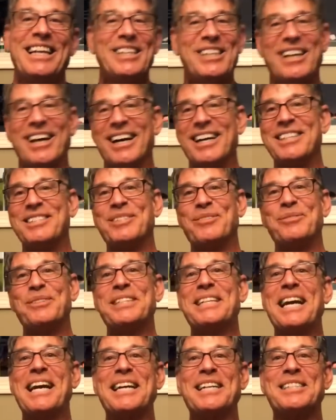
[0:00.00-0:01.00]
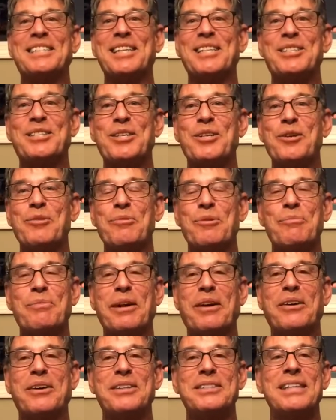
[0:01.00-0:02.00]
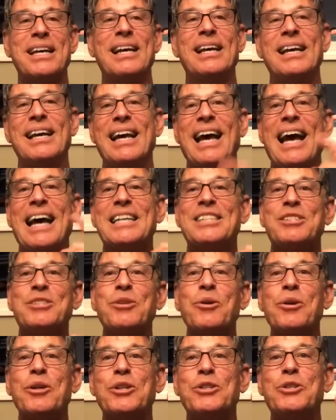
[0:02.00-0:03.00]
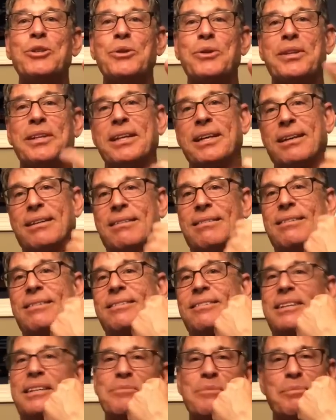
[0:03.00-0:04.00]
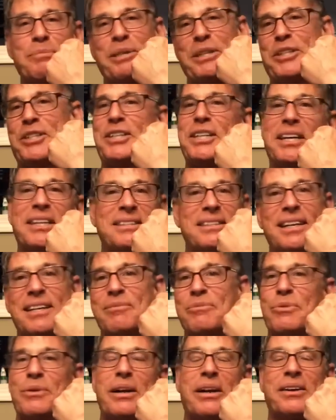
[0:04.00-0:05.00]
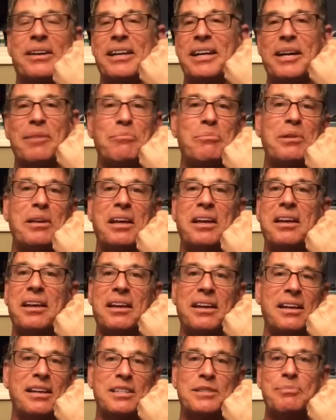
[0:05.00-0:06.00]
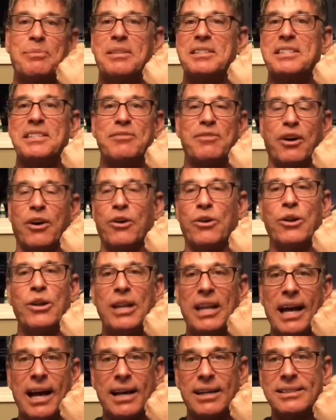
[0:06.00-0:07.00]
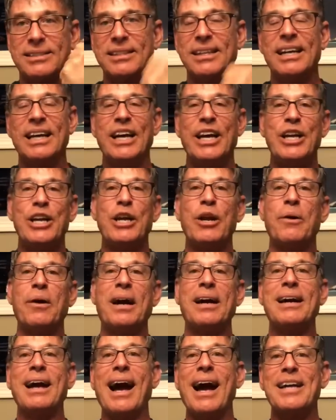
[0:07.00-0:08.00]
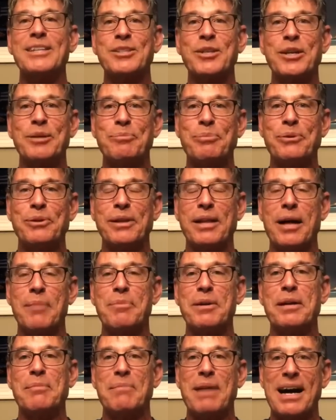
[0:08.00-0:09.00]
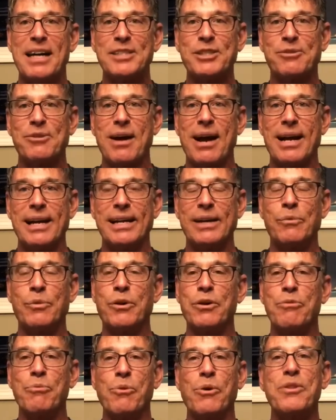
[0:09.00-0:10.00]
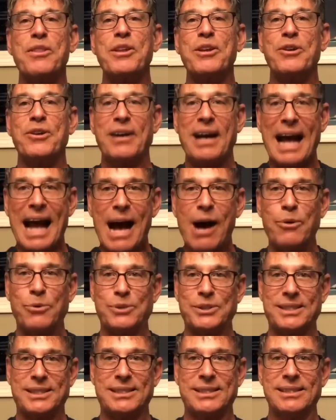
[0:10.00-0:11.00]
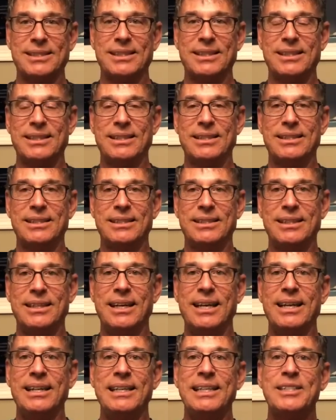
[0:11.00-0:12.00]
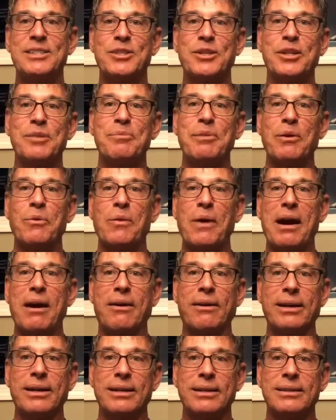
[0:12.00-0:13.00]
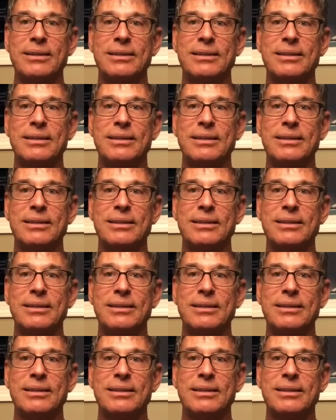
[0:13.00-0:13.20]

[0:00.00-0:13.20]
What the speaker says: Guys, retain a sense of humor, because as soon as you think, oh, I'm a big shot, I'm wearing a big, expensive Rolex, you know, a guy is going to pull up in a Maserati worth more than your house, and he's going to be wearing